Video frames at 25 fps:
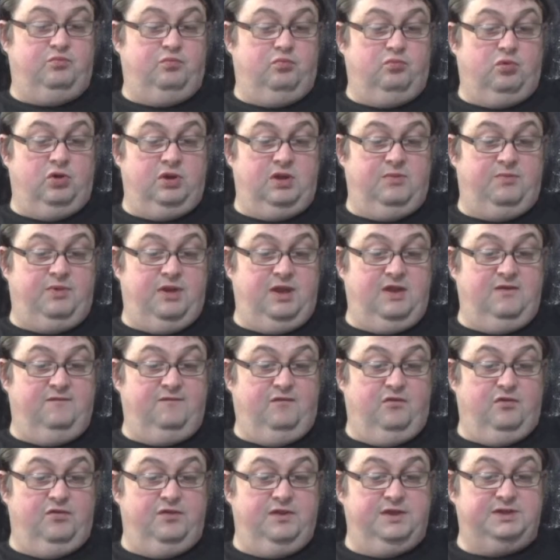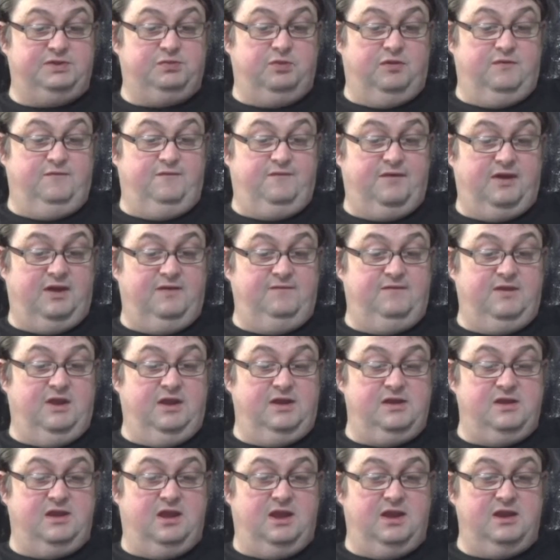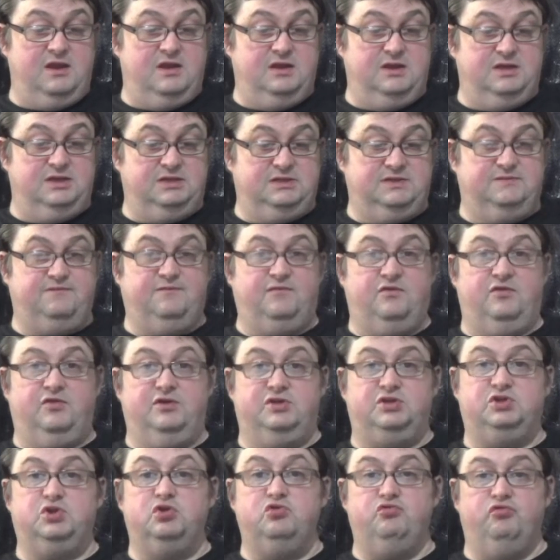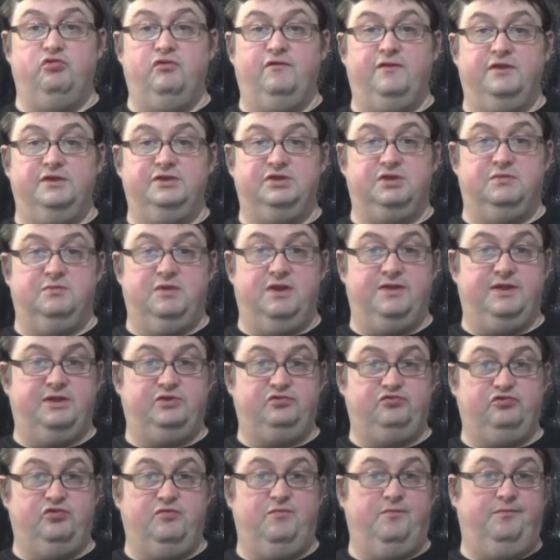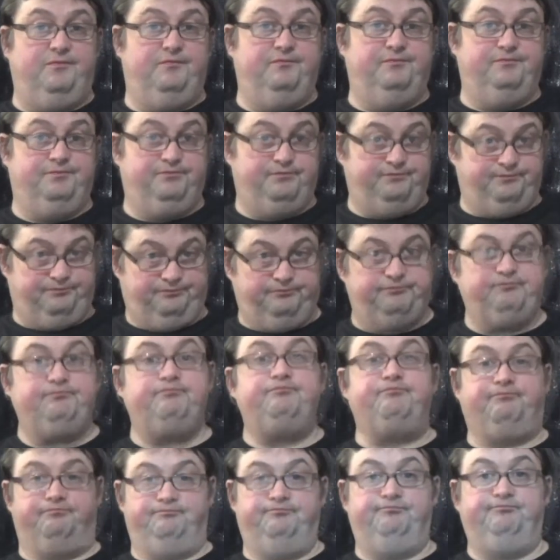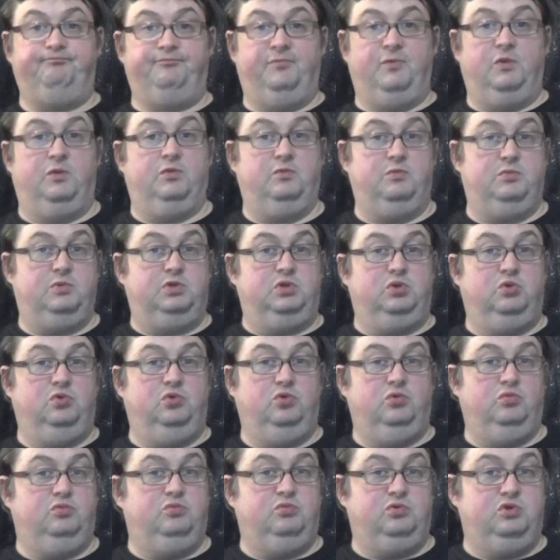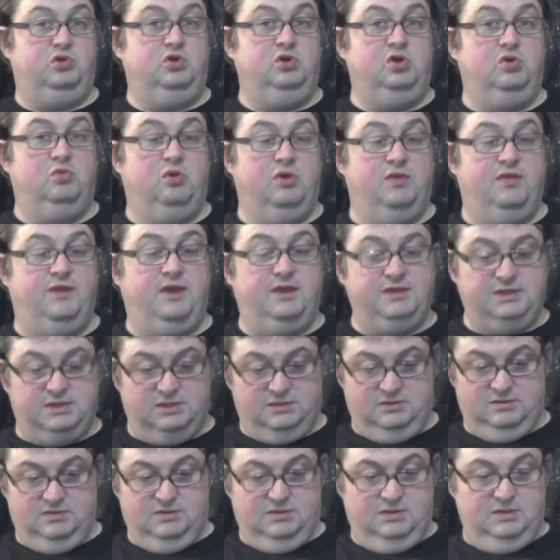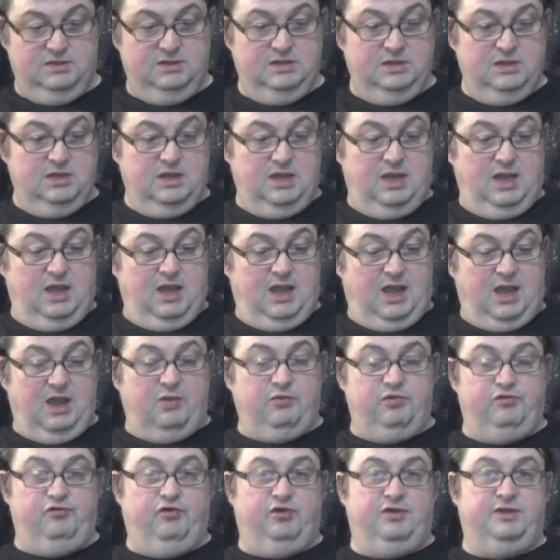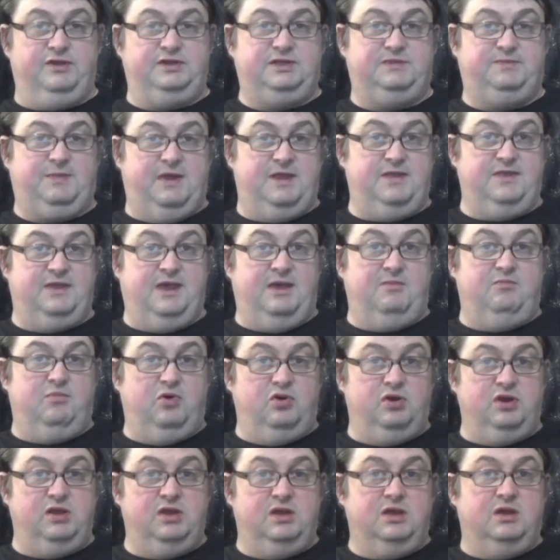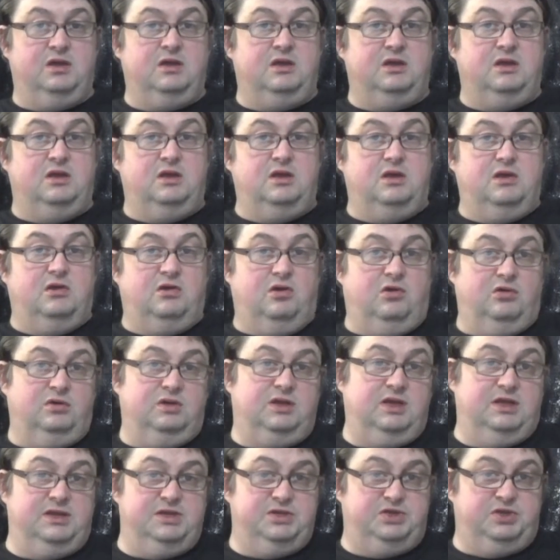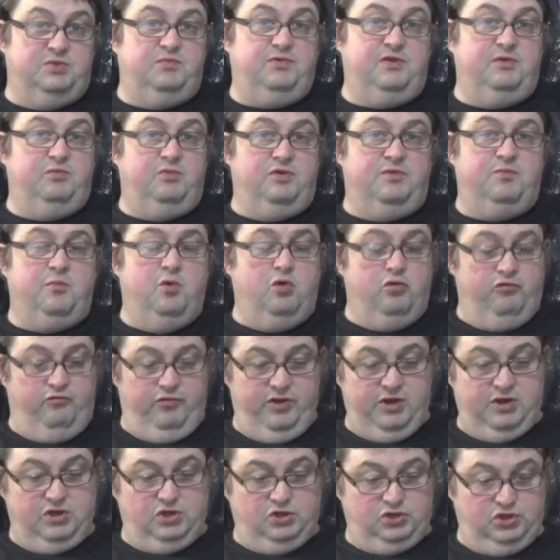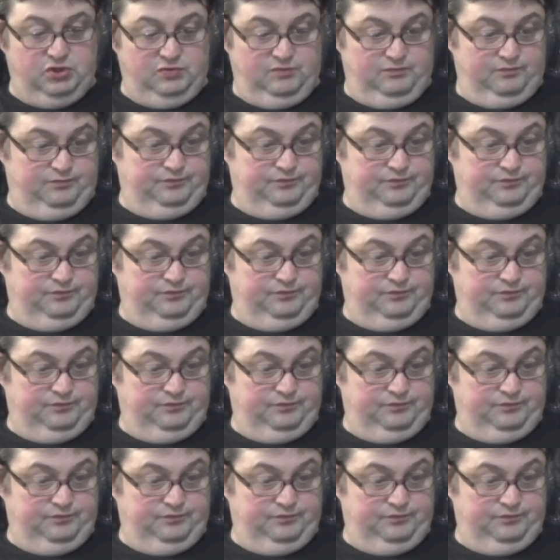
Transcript: what you're paying for in this one, $599, is for a sunroof and some other trim. So do you want that? I would rather spend that money on getting something with more range.